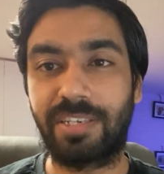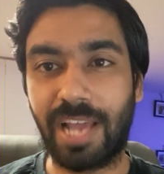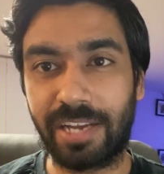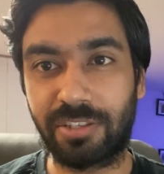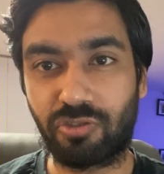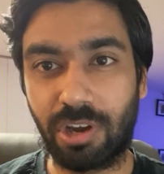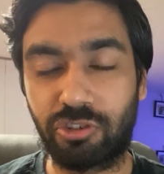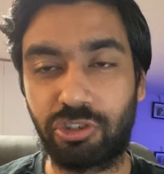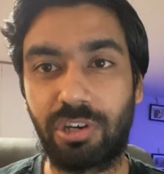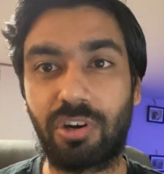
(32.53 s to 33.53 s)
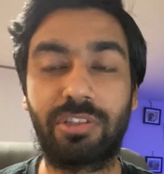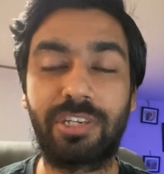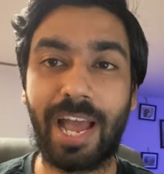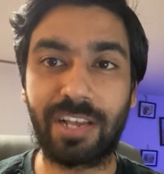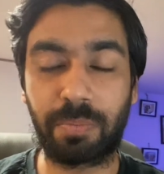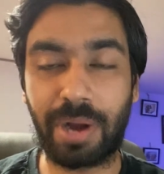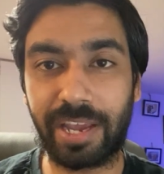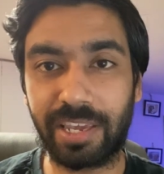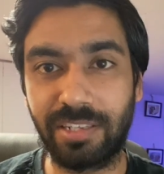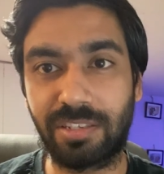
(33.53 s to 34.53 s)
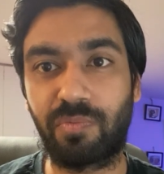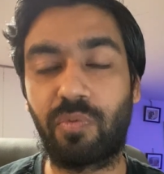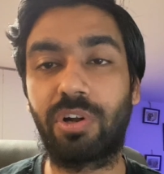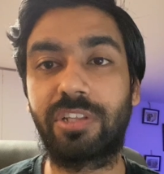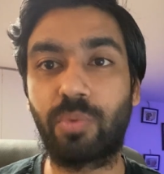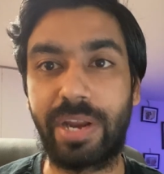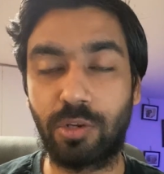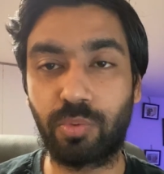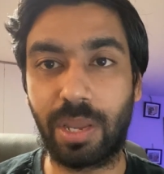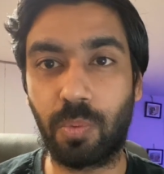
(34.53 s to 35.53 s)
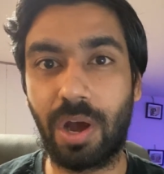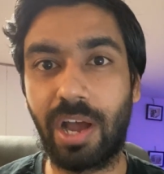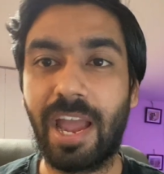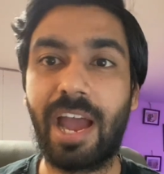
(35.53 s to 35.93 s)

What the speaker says: tax structure or the tax brackets for 2021,